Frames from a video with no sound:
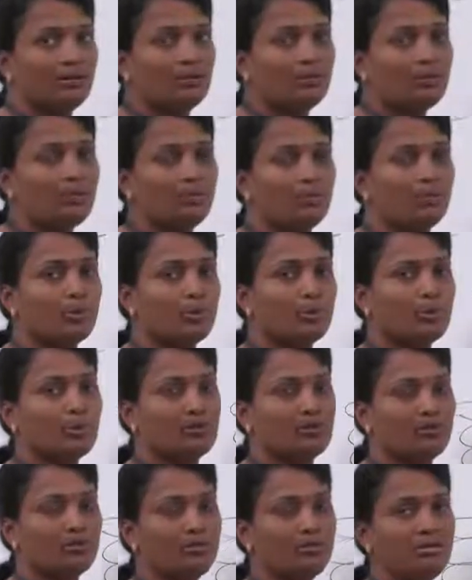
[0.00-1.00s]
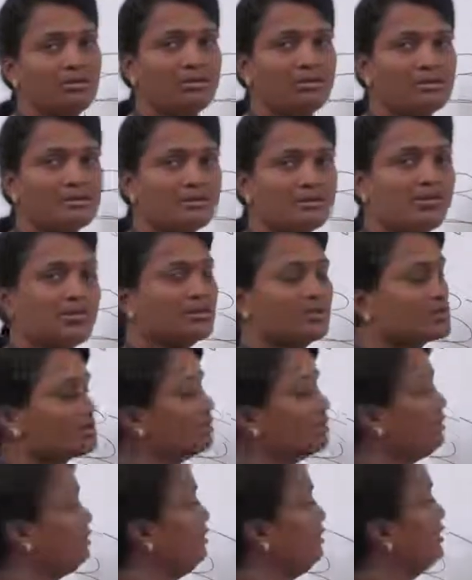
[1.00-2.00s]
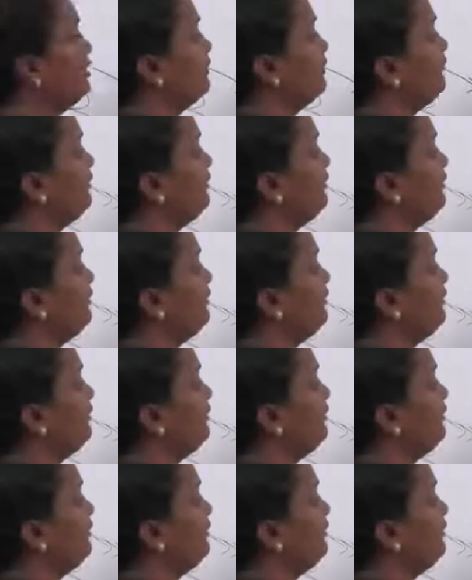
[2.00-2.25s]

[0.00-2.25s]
to put in the structure